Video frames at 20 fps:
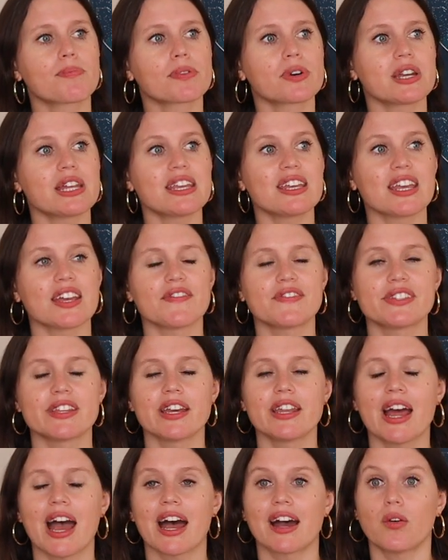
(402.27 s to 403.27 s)
pretty
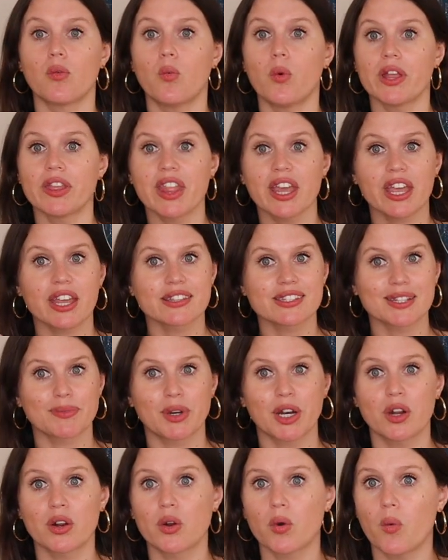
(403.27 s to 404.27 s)
gifted at when they get
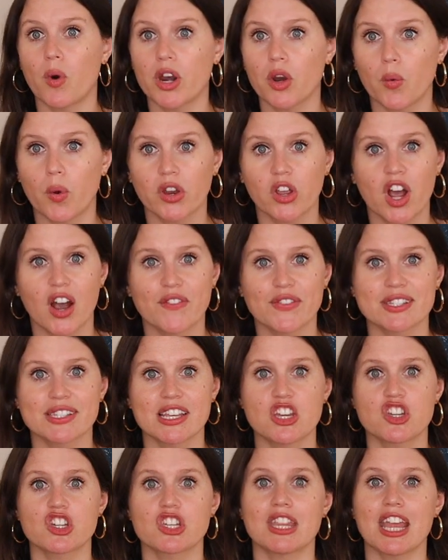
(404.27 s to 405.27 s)
someone in a one-to-one
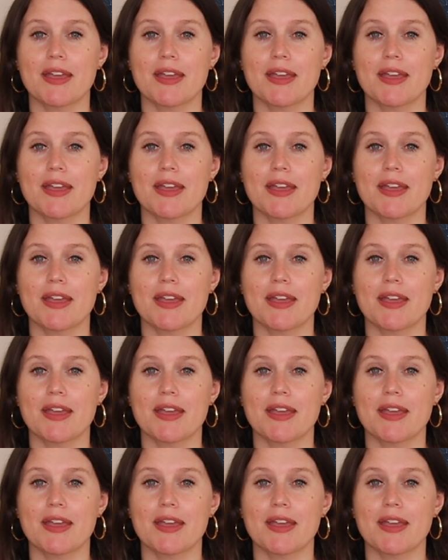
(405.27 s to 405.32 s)
conversation,